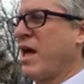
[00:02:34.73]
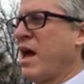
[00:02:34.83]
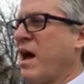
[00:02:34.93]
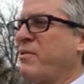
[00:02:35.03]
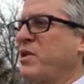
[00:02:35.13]

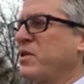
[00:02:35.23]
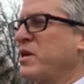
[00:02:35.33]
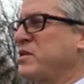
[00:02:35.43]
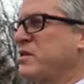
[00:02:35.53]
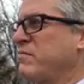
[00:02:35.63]
happen to
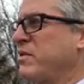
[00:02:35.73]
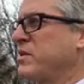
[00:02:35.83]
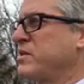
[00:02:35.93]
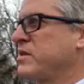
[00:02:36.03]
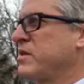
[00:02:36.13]
this. And
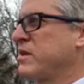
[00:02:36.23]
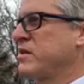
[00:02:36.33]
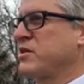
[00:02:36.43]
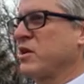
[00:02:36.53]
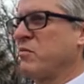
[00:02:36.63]
because
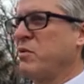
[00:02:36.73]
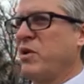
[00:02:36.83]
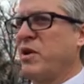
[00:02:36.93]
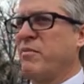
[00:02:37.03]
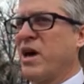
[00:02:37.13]
it's a
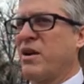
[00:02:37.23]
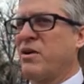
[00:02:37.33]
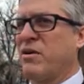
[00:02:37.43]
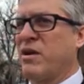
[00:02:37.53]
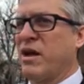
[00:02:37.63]
community
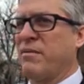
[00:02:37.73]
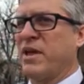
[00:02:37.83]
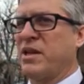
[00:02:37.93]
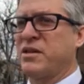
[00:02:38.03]
matter,